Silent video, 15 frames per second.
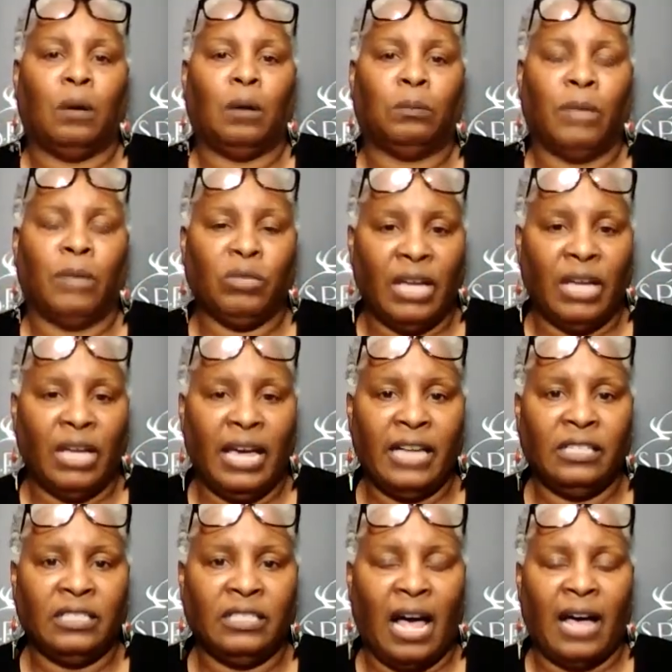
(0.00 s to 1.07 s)
It was an
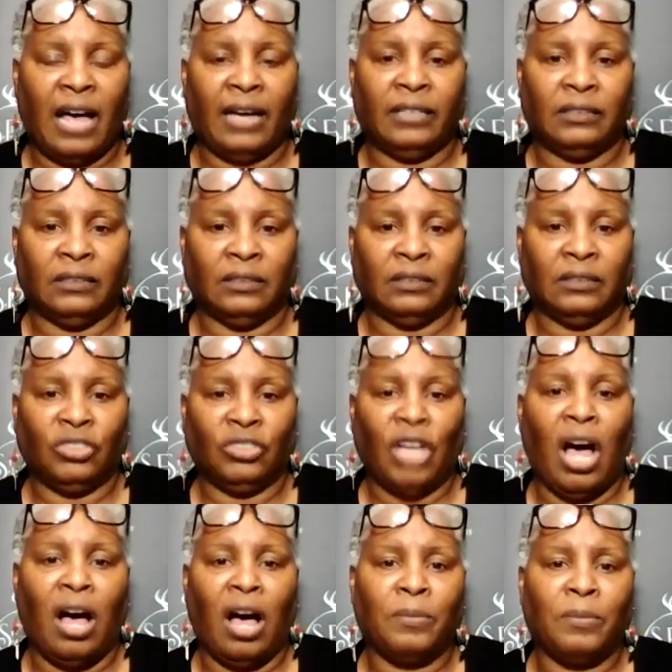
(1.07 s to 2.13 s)
inside
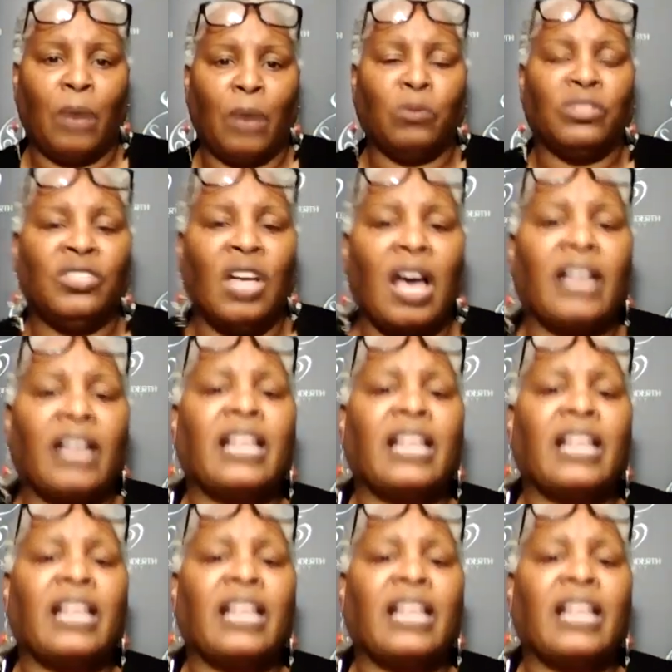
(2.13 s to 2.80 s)
job that was done.